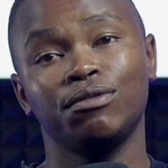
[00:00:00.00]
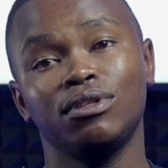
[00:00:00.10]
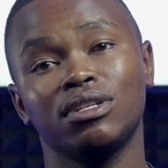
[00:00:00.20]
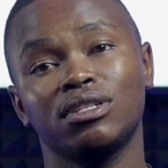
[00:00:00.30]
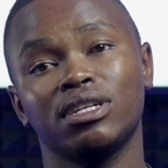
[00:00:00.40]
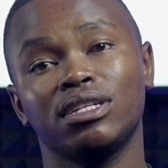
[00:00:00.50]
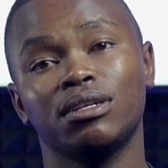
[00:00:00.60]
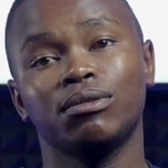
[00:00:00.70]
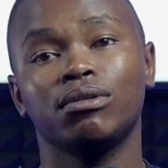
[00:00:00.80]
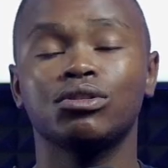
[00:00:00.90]
few things that
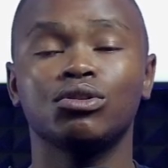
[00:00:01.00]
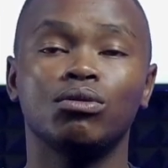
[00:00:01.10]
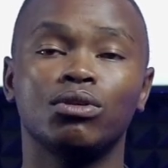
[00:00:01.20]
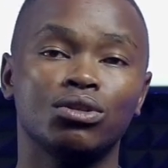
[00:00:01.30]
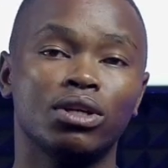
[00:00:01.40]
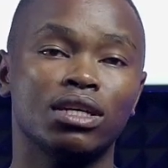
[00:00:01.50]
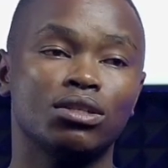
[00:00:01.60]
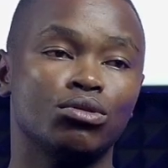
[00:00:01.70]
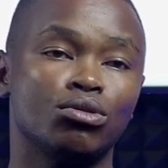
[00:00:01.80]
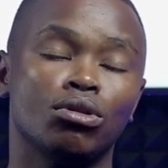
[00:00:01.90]
I actually want you guys
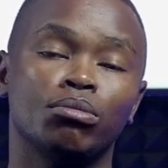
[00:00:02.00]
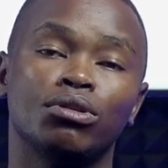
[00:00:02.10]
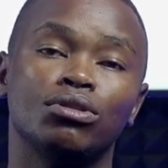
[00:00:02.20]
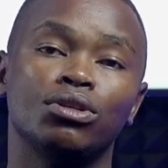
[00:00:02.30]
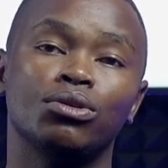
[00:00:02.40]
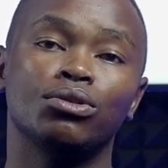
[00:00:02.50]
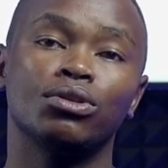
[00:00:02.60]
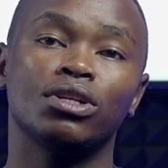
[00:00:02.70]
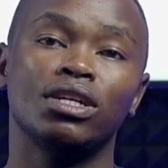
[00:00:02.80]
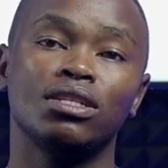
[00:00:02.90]
to know about your
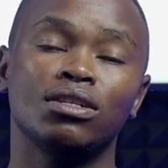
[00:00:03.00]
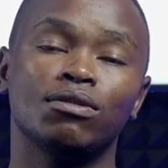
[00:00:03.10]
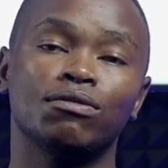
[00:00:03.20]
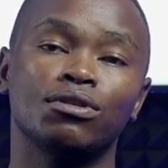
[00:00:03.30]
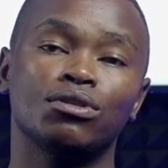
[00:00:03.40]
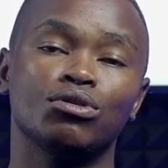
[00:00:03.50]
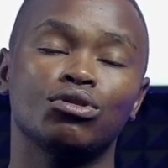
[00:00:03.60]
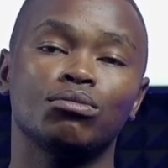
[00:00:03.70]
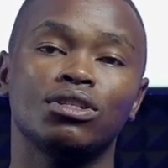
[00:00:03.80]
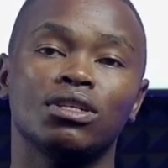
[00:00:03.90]
creating your first
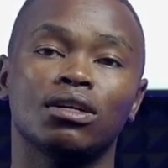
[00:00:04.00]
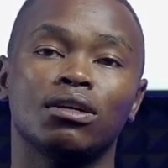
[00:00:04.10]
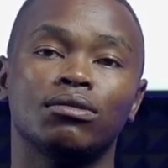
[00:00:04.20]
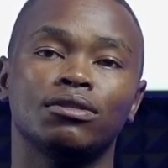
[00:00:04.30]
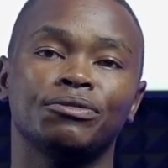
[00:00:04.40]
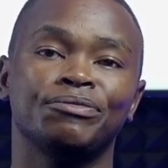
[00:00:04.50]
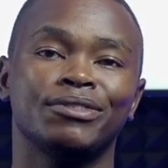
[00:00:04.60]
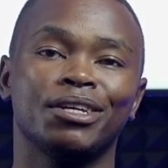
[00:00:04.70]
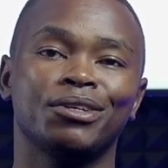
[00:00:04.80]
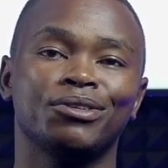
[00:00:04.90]
social media account.
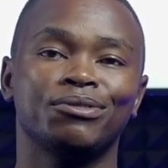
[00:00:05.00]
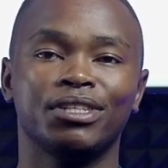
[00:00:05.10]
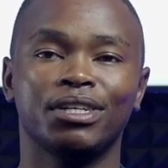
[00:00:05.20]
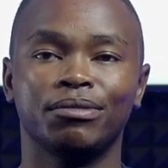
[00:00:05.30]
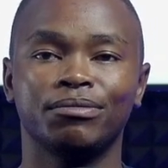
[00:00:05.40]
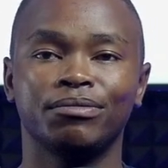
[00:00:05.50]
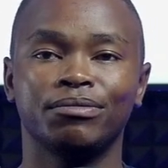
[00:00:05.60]
Thank you. Ciao.